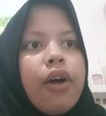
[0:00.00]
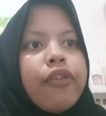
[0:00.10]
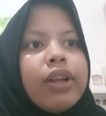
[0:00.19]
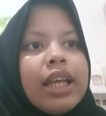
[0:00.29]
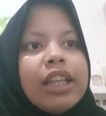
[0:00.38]

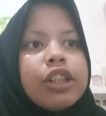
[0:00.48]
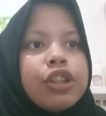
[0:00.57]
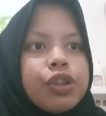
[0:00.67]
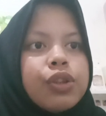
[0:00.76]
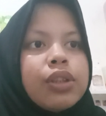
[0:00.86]

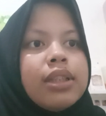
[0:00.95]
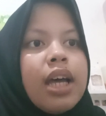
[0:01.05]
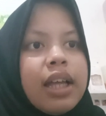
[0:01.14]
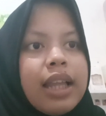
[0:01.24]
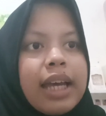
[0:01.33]
Related to
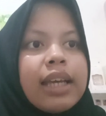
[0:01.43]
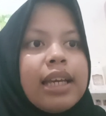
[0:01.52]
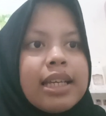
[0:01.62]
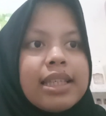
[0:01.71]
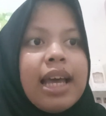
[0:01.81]

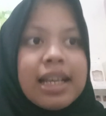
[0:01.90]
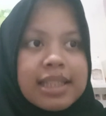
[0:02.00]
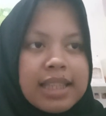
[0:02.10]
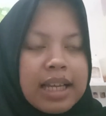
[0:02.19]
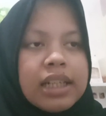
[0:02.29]
dialect is
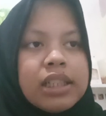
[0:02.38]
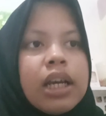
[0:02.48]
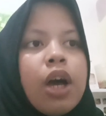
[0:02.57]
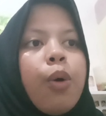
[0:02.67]
accent,